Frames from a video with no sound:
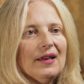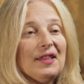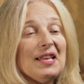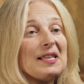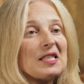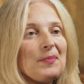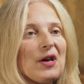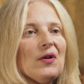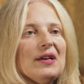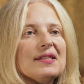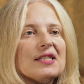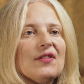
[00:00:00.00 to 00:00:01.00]
The
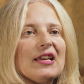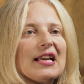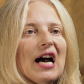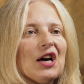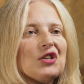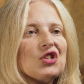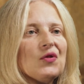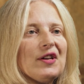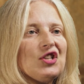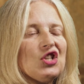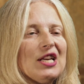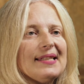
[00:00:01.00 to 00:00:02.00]
experience of
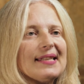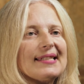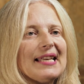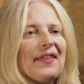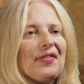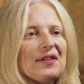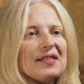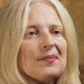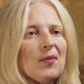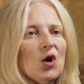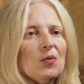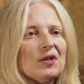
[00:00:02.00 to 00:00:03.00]
encountering Jesus at this
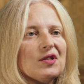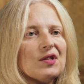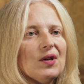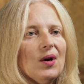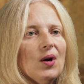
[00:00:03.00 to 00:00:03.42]
moment,